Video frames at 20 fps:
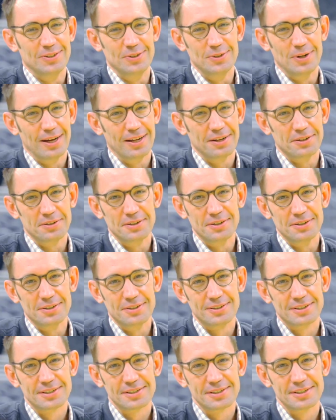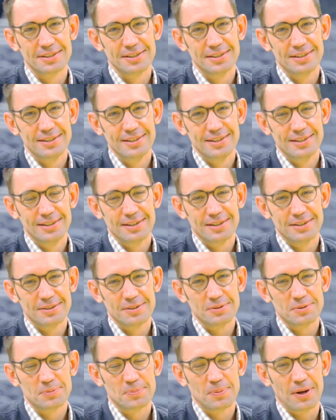Oh, I don't know.
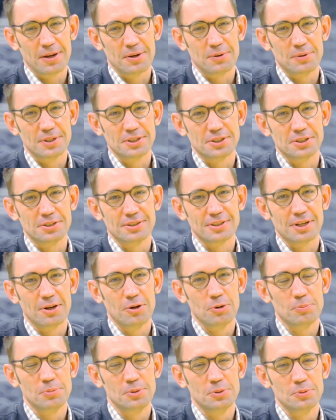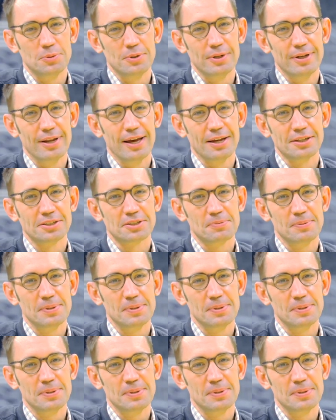There's probably questions I hoped you wouldn't ask